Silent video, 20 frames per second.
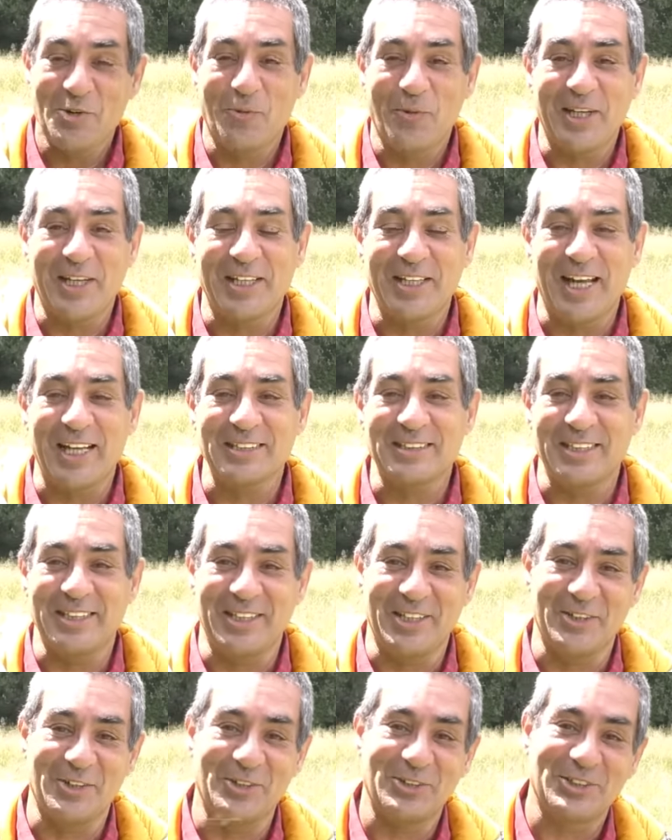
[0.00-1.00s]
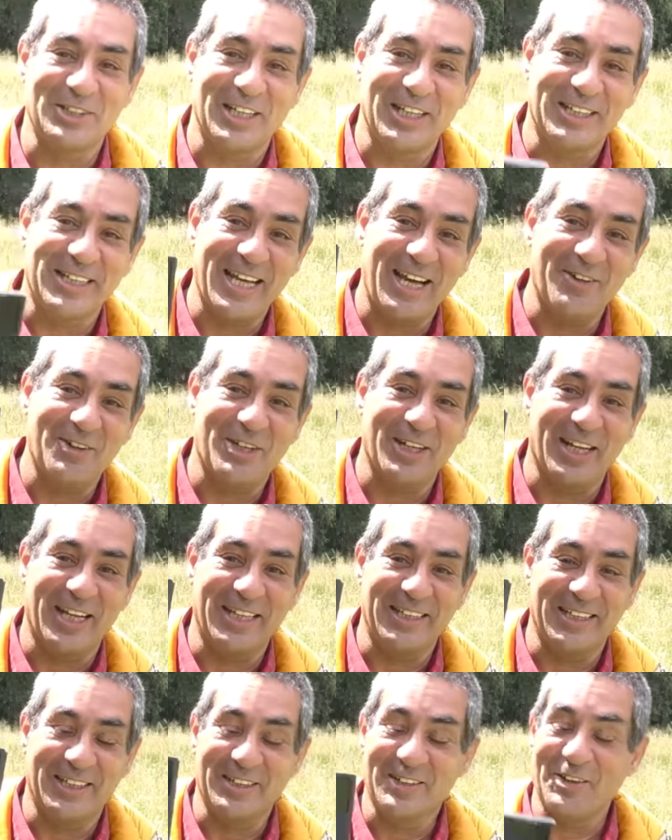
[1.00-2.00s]
we can actually use a
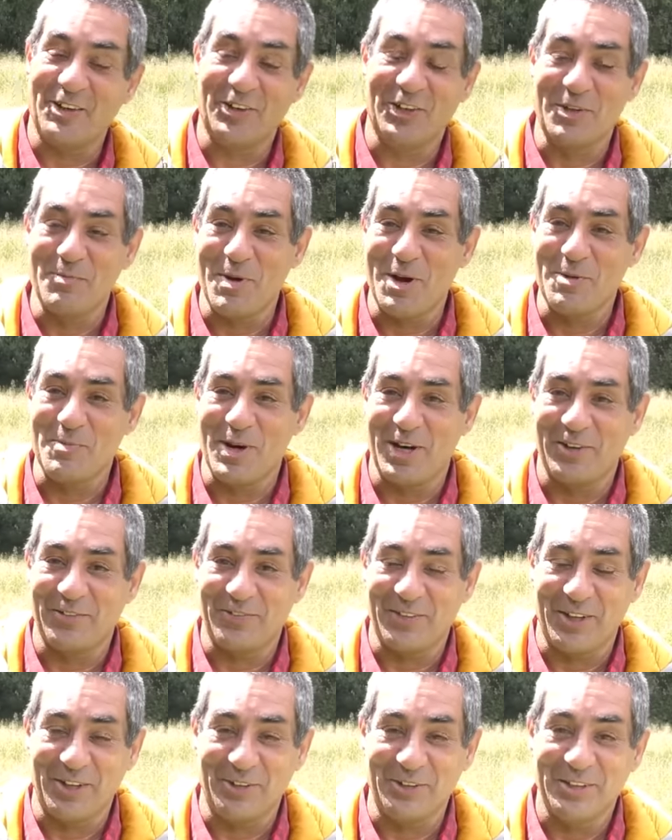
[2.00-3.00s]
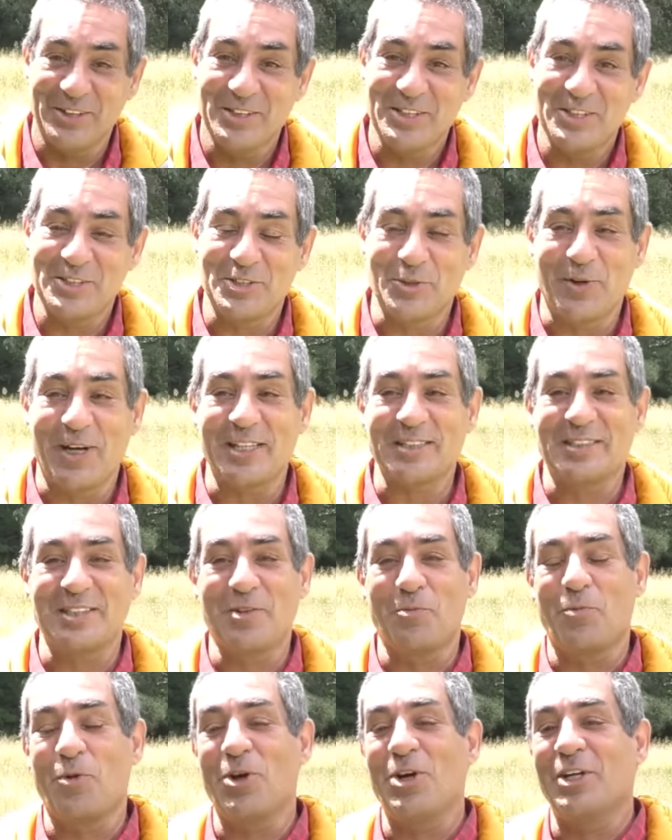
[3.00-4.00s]
calculator on a mobile phone to
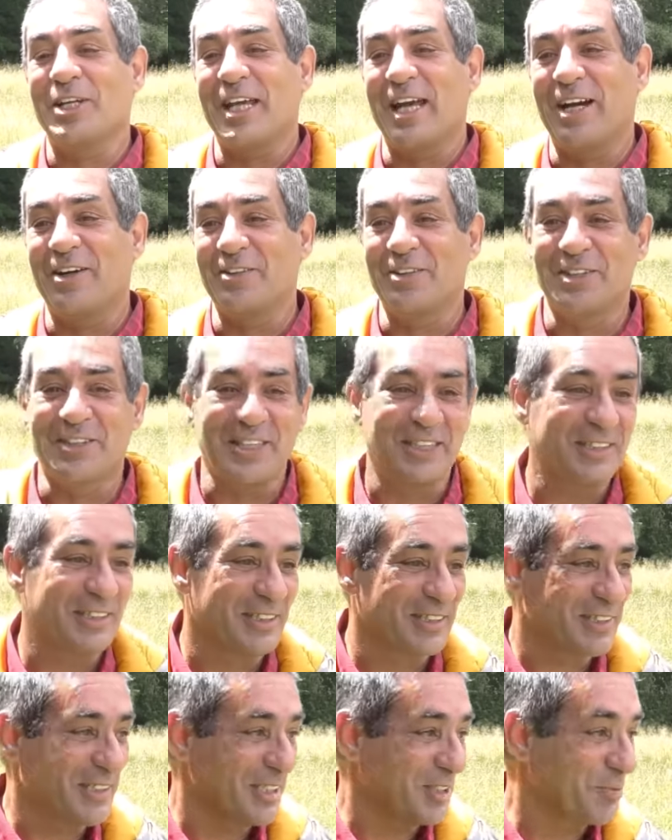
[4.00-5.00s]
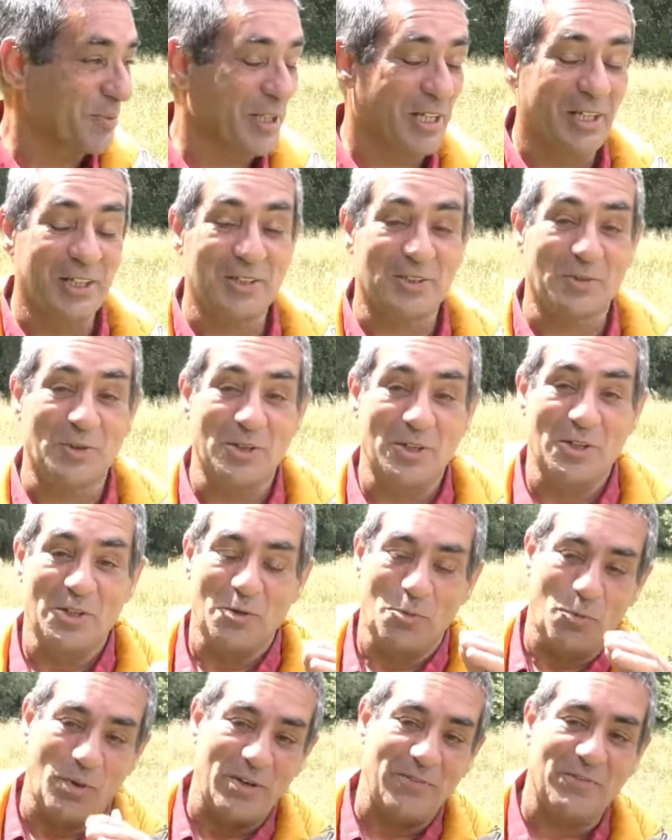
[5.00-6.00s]
actually work out the distances, because
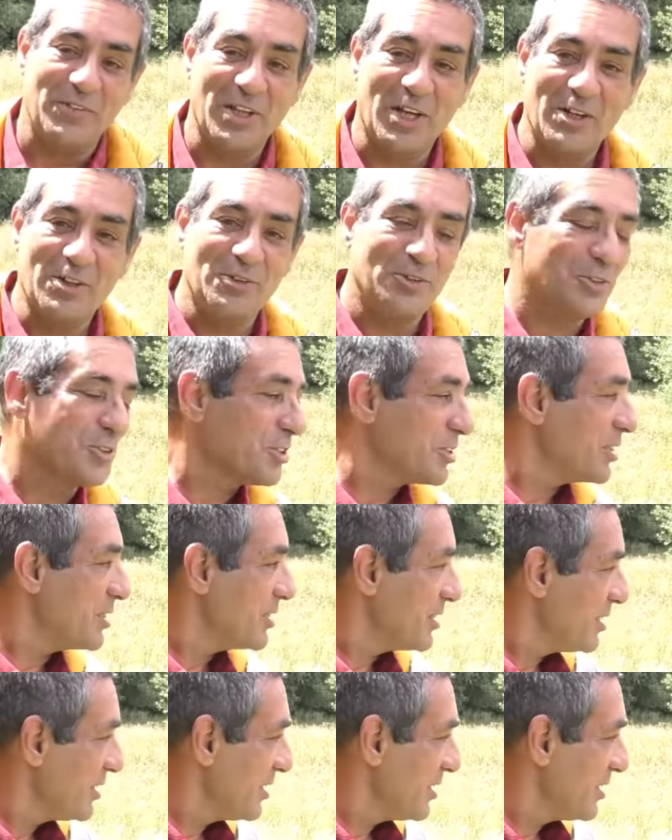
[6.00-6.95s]
with those